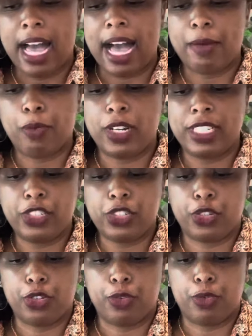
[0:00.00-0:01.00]
I wanted
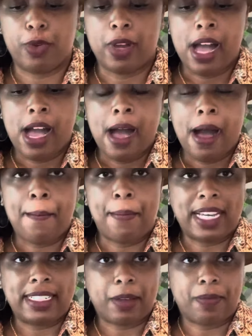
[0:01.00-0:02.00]
to
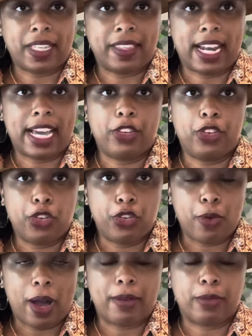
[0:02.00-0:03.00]
buy something that I
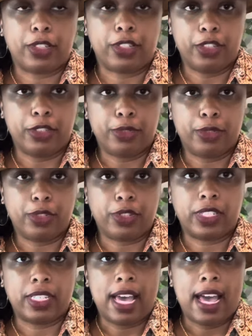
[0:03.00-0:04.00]
knew I would
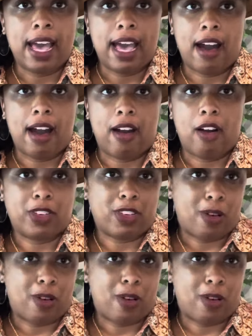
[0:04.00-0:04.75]
use on